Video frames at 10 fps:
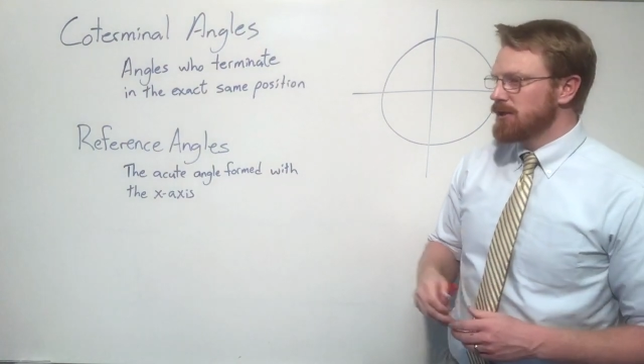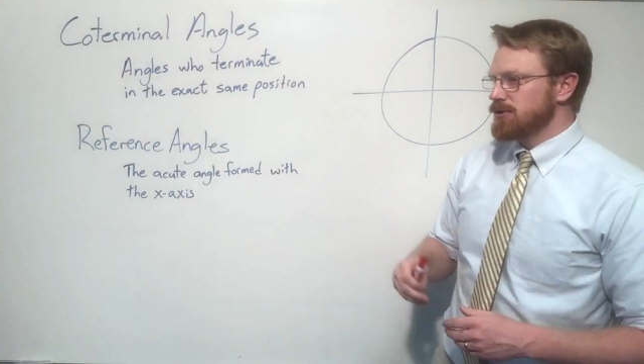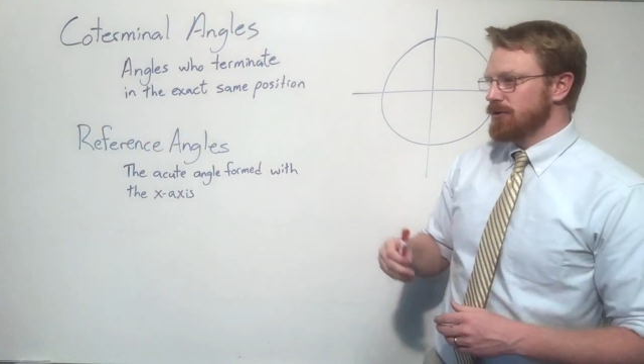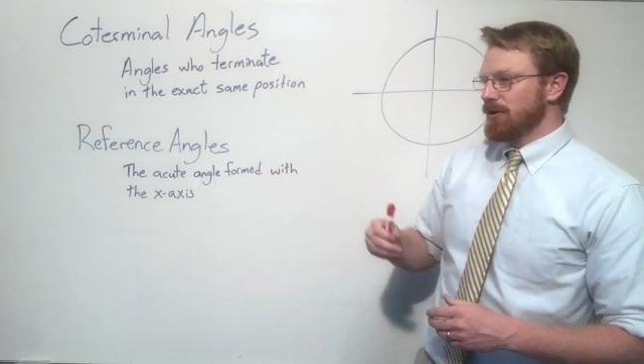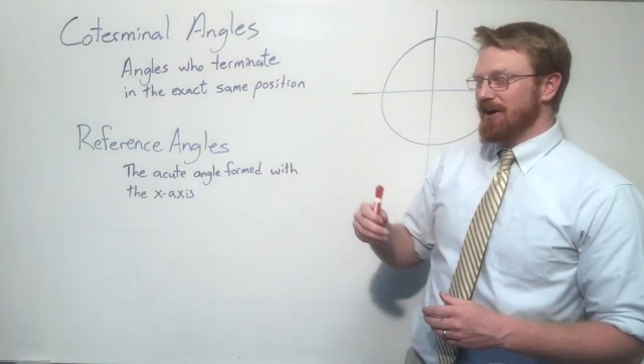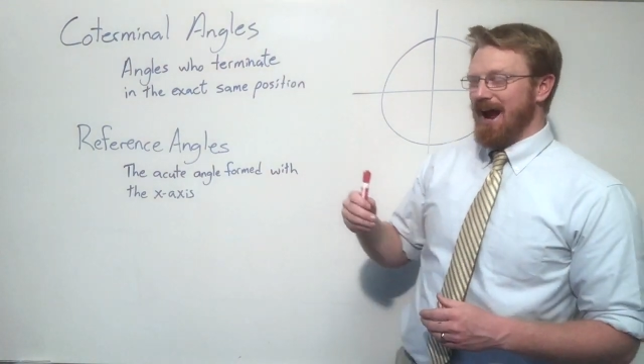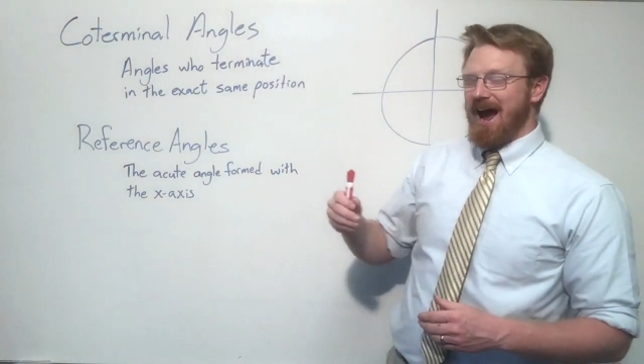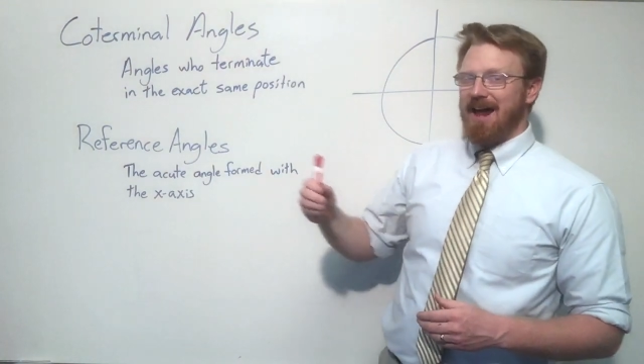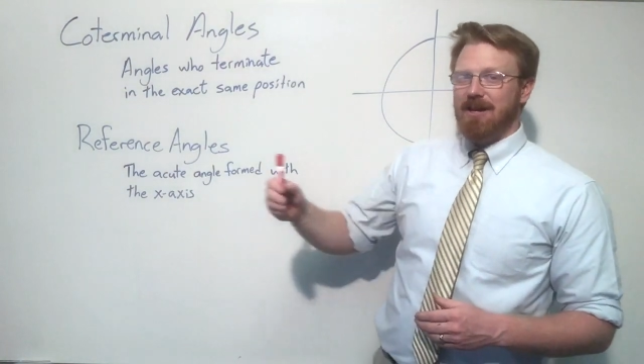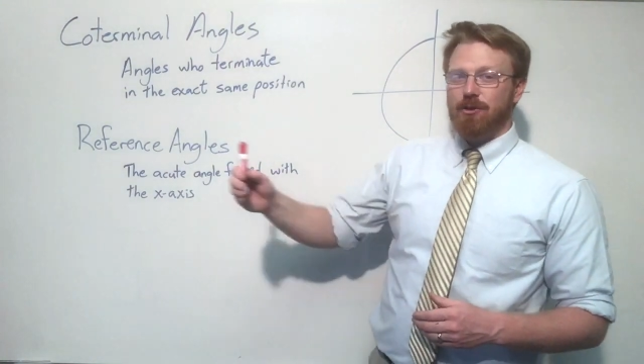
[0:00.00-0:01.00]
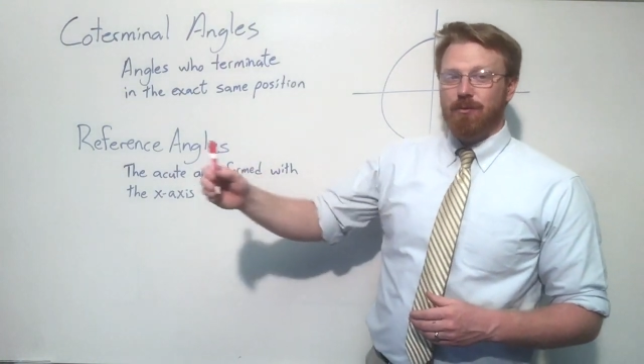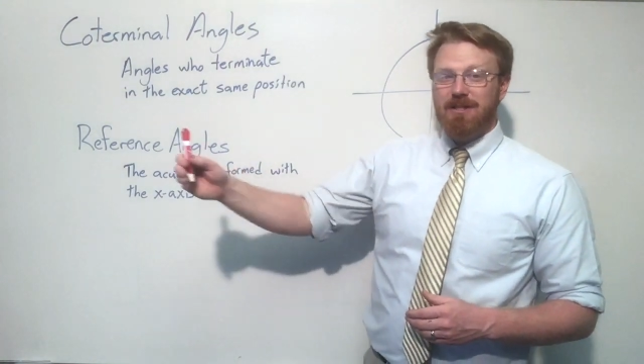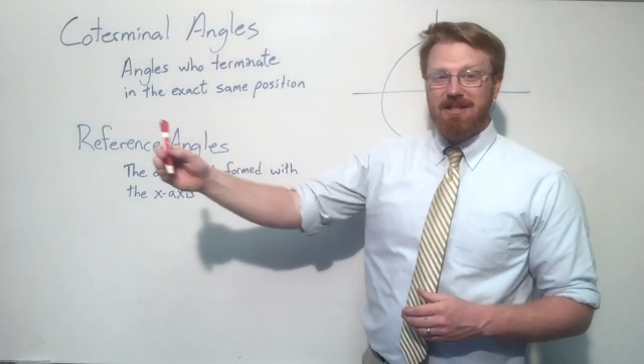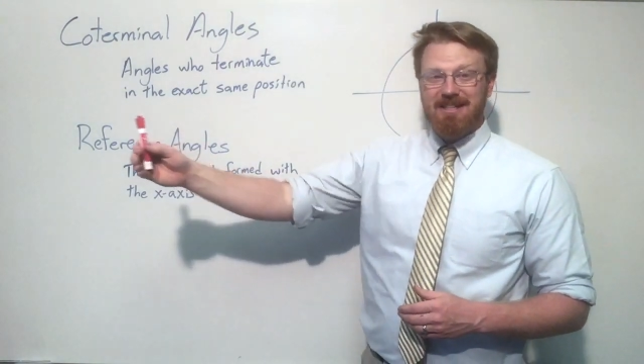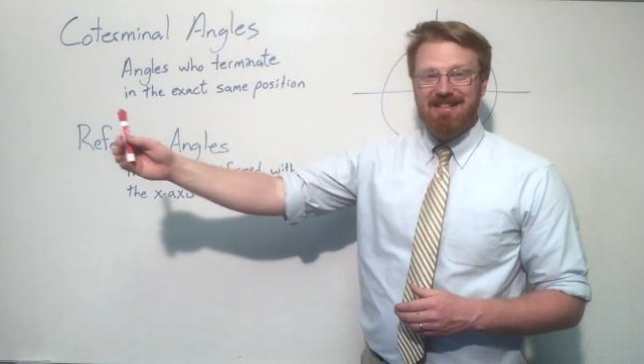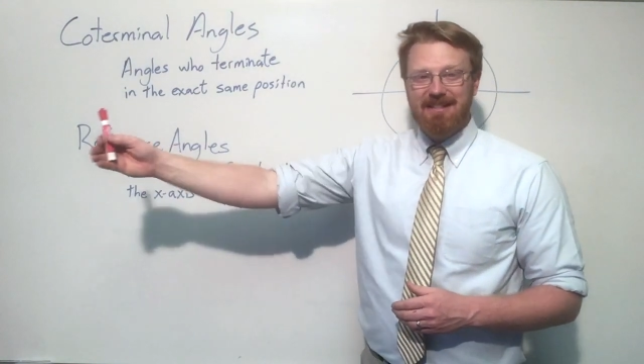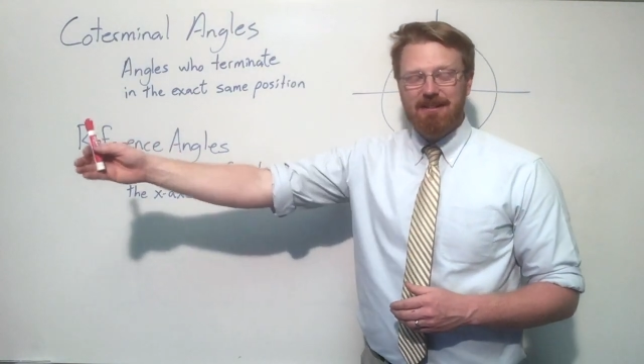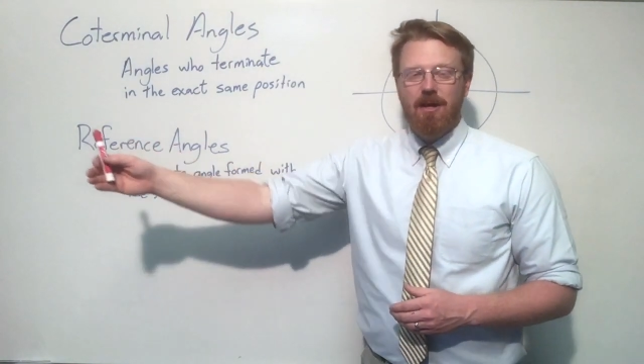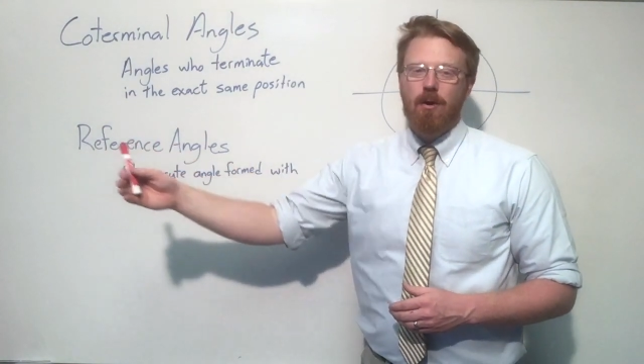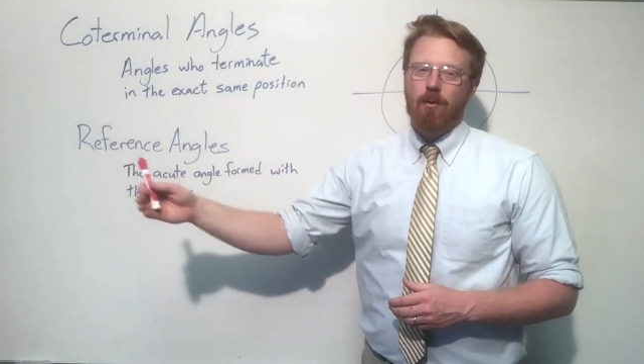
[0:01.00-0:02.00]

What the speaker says: So you're either adding 360s